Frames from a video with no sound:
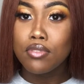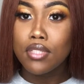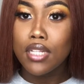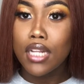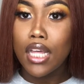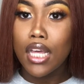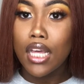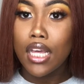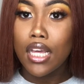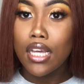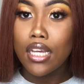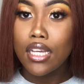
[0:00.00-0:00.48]

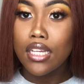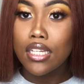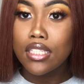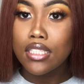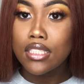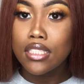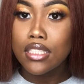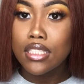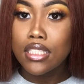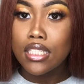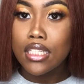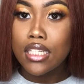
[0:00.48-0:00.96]
Like
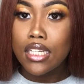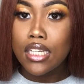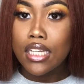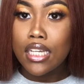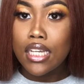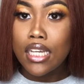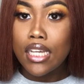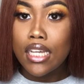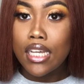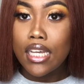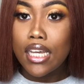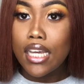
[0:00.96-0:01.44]

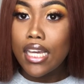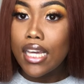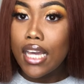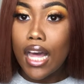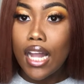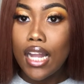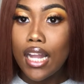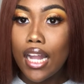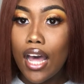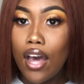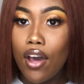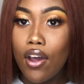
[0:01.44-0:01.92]
he
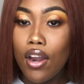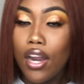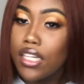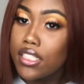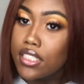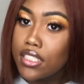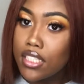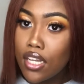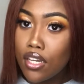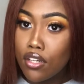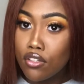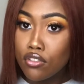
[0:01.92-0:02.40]
got loud and I
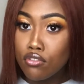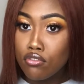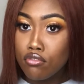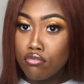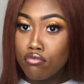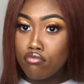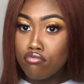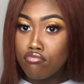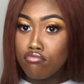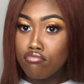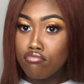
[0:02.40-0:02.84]
said, oh,